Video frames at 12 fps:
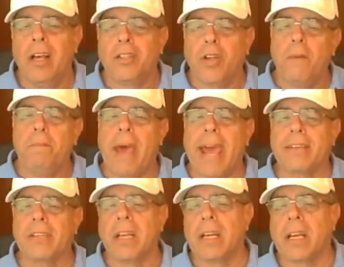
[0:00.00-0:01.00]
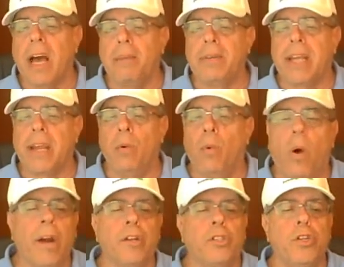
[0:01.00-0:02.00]
Tote bags can accommodate
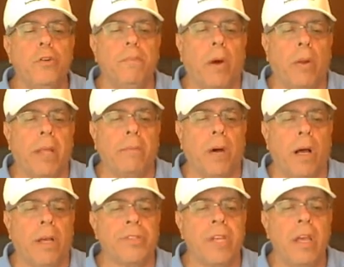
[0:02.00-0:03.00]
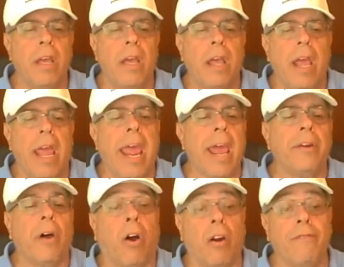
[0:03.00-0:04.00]
one or two bowling balls and
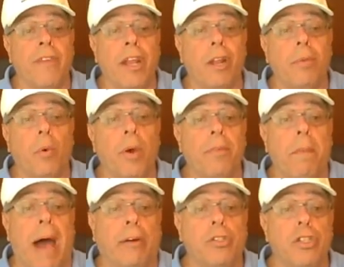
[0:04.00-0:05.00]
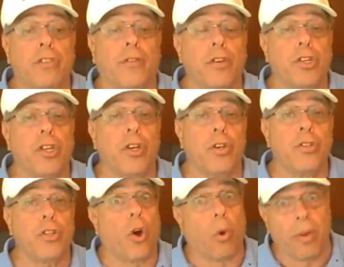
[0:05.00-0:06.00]
are available with pouches for
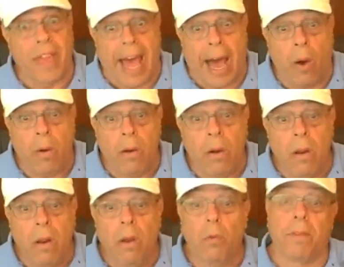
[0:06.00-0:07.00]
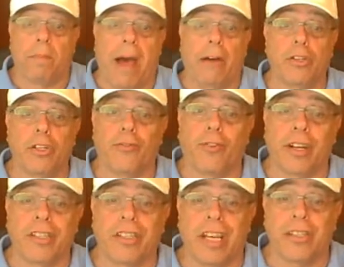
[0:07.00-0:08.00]
shoes or without, with pouches for
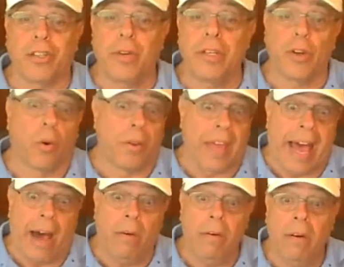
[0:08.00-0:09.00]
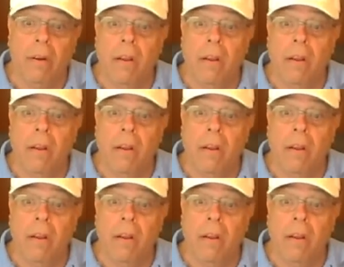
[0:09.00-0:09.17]
accessories or without,